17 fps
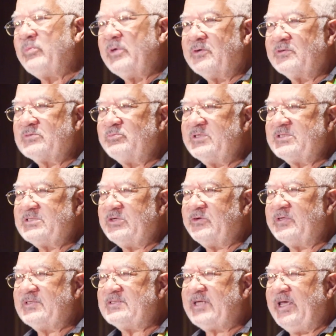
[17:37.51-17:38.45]
as Miss
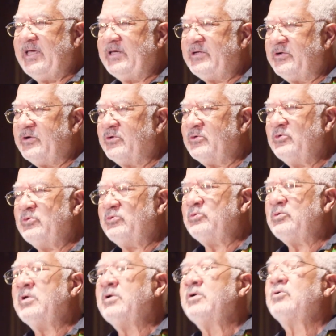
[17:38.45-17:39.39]
Alexander, who
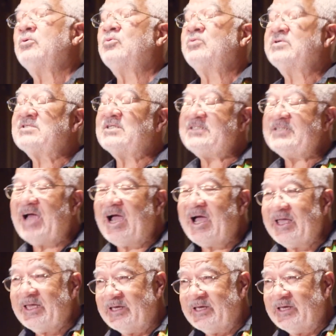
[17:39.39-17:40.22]
was a giant.